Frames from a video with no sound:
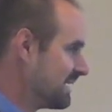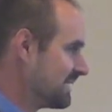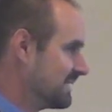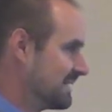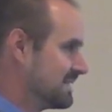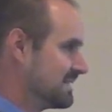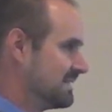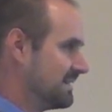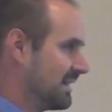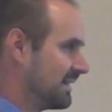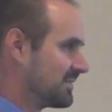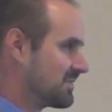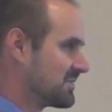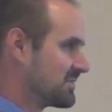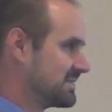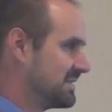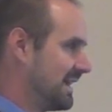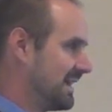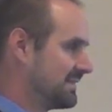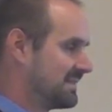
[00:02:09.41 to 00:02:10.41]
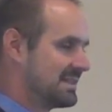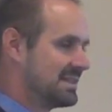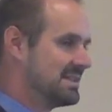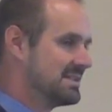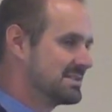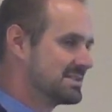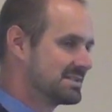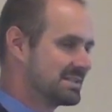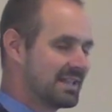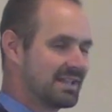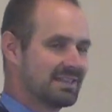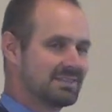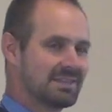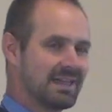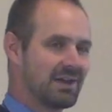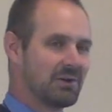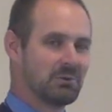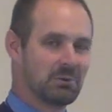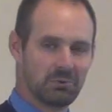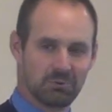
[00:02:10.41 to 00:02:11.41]
Does he understand that he's saying
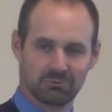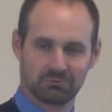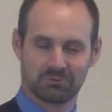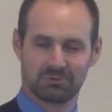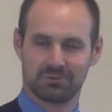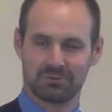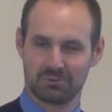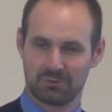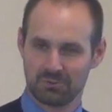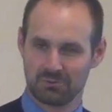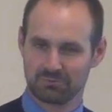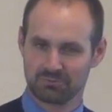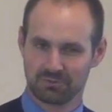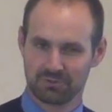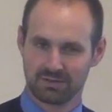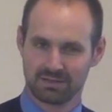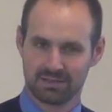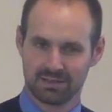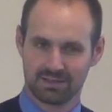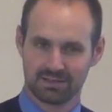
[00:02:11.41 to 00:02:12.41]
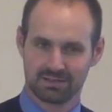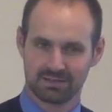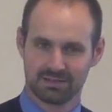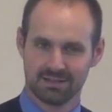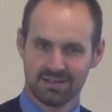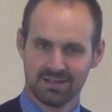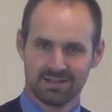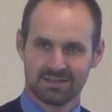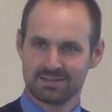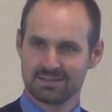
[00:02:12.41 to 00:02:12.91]
that over and over again?